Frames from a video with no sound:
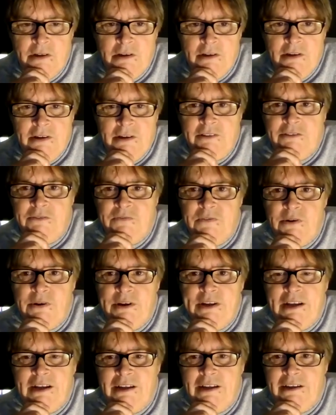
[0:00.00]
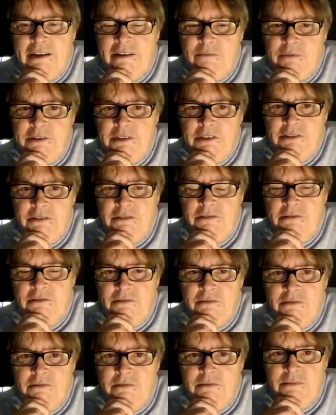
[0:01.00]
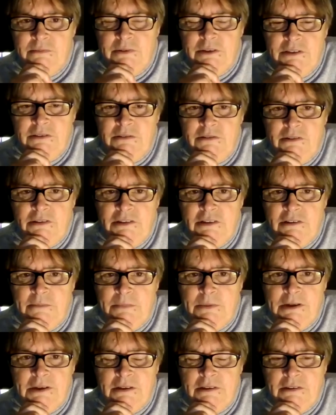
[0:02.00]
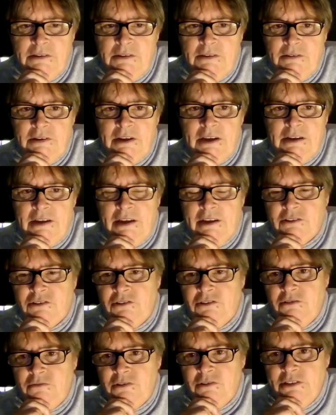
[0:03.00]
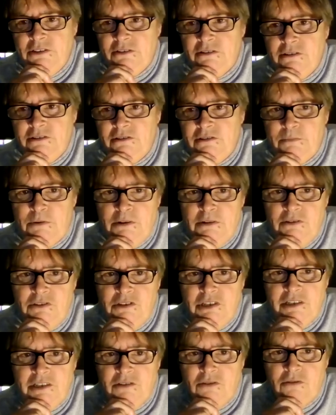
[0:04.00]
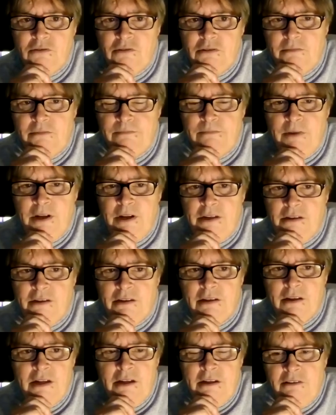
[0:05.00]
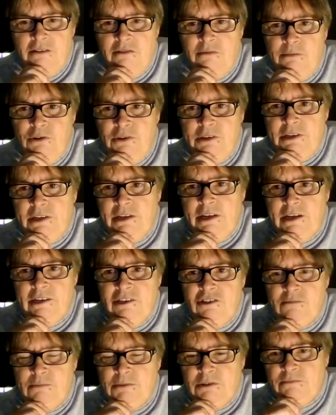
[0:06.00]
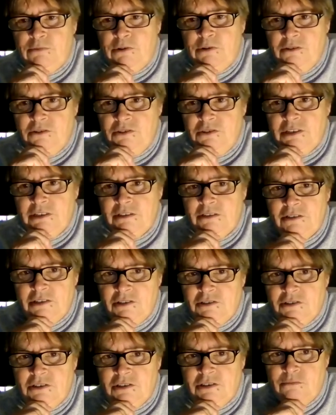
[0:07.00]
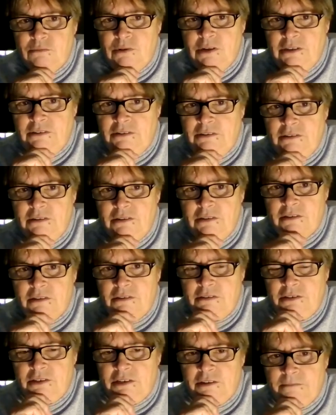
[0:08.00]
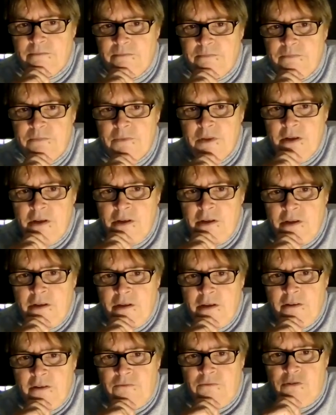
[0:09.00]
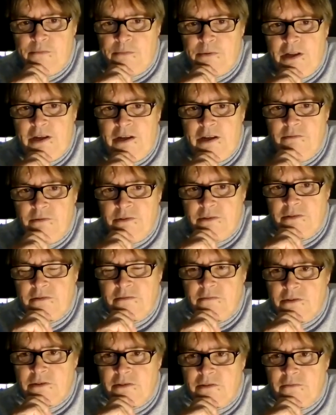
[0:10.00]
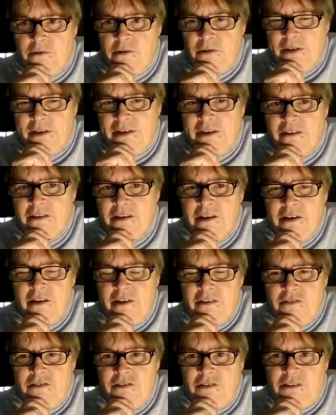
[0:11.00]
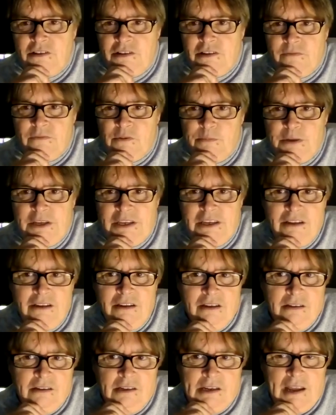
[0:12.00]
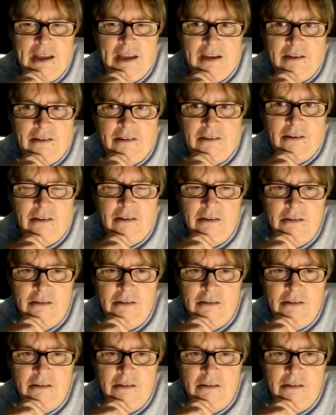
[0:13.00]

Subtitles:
it's very hard when you think about an action research project or a community engagement project such as the one that FRRR was rolling out, to think of a beginning and an end.